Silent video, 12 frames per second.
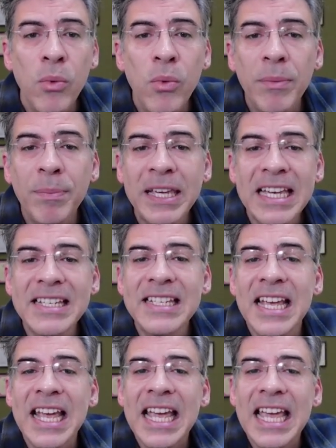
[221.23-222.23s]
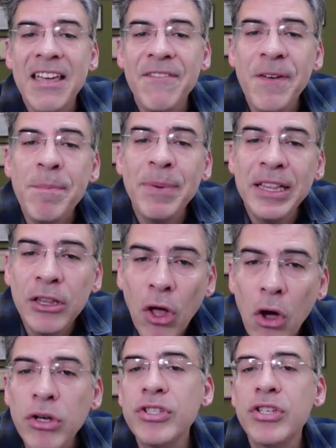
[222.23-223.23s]
Well, because if it
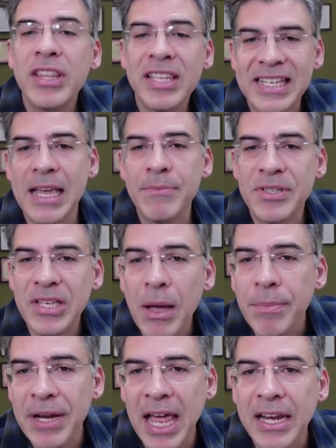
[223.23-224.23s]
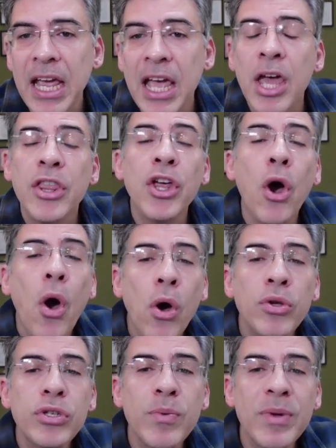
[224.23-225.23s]
belongs to the same subnet, the
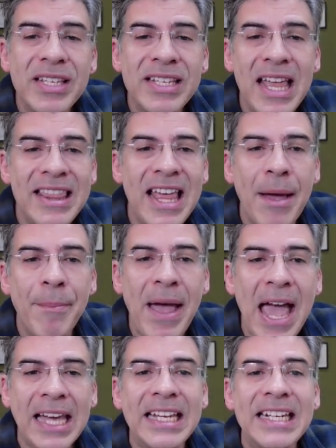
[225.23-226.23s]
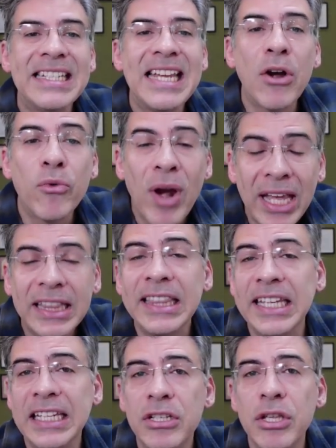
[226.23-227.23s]
host will send that packet
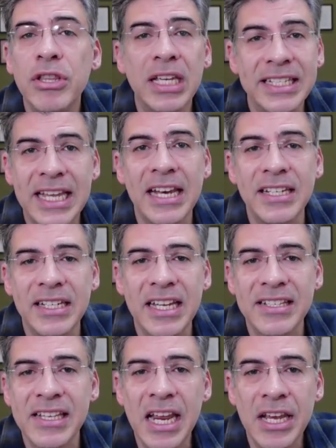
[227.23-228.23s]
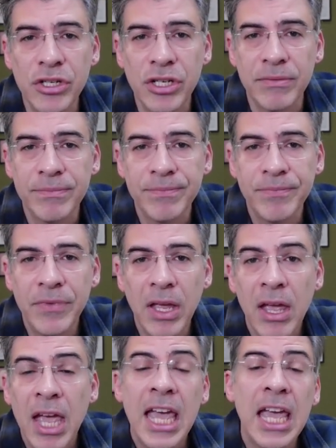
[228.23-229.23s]
directly to the intended destination.
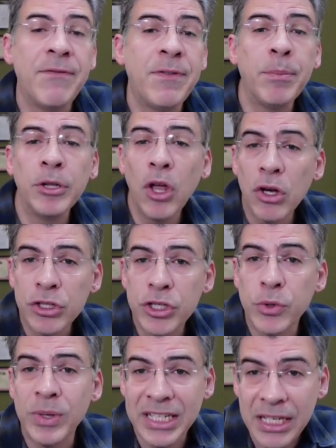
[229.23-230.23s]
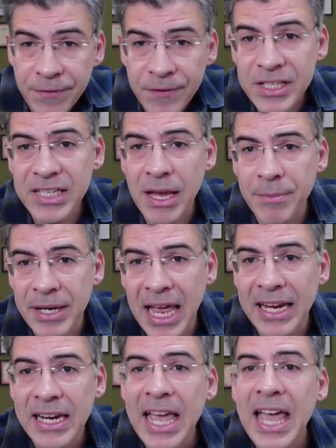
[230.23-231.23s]
If it belongs to a different
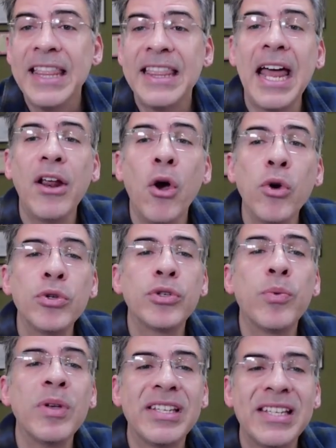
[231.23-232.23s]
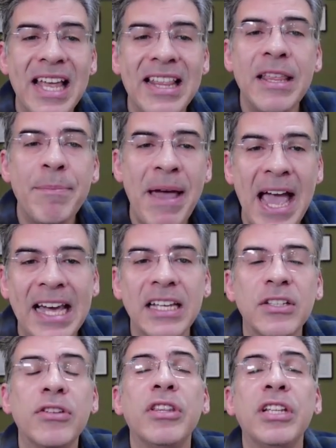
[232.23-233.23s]
subnet, that host will send the
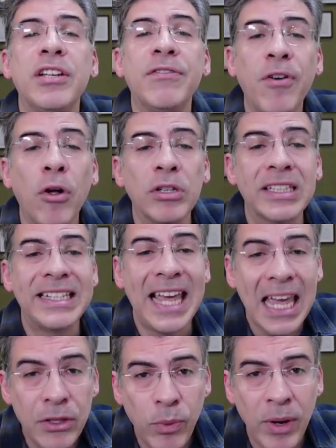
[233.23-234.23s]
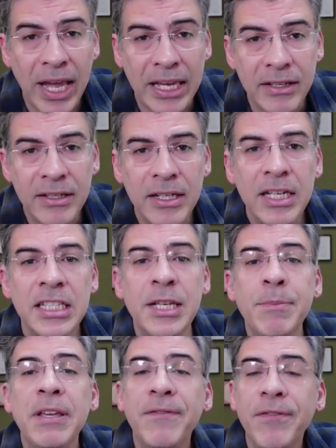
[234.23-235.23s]
packet to the default gateway to
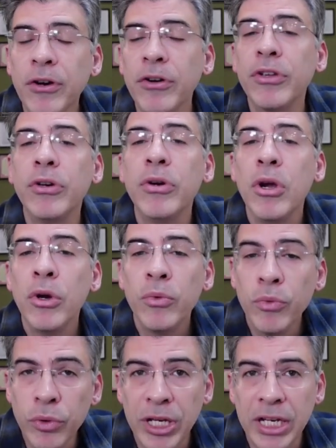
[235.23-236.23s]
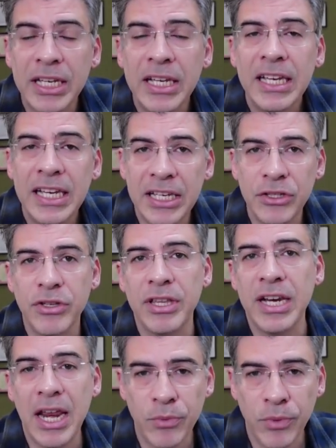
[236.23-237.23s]
be further routed into the
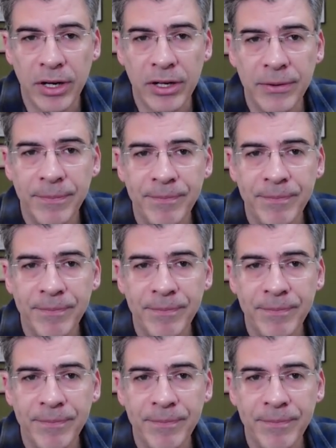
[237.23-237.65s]
network.